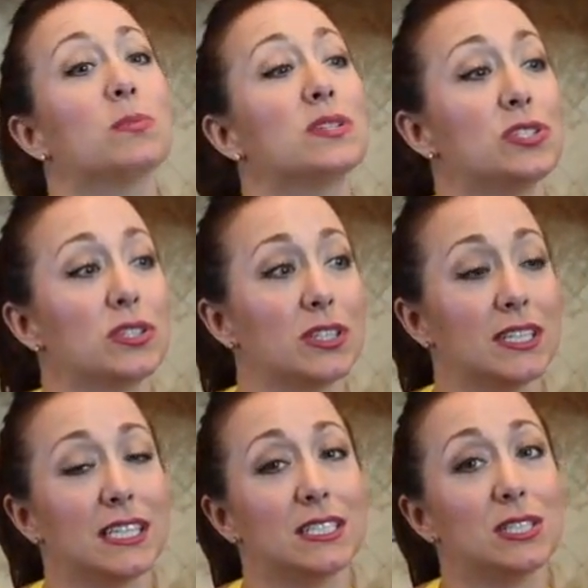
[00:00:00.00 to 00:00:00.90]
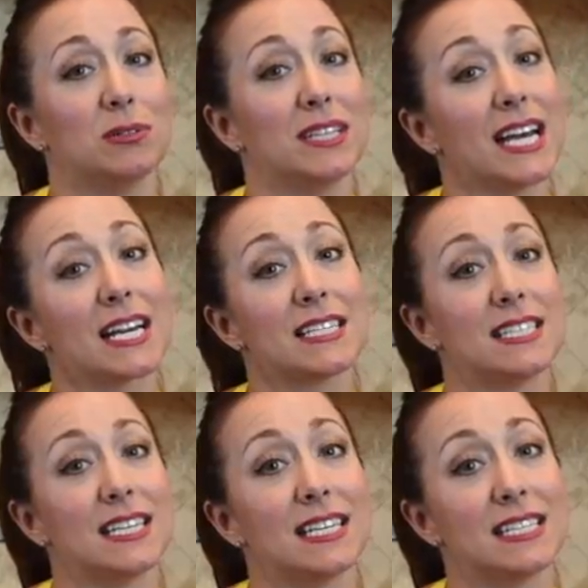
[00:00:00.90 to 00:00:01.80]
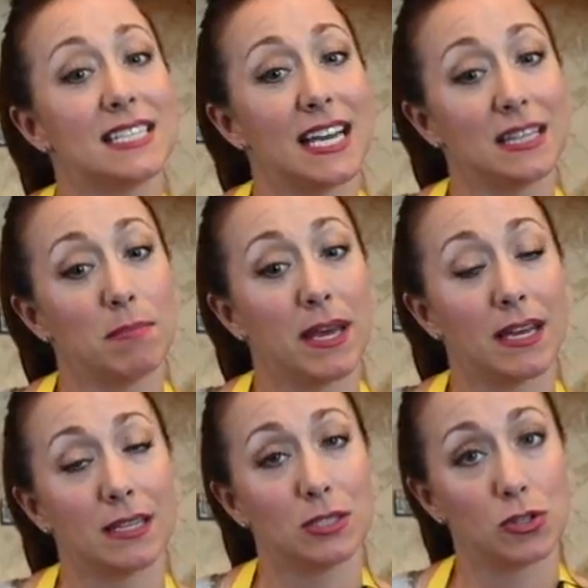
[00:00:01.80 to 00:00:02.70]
what you're gonna need to do next is take the pan,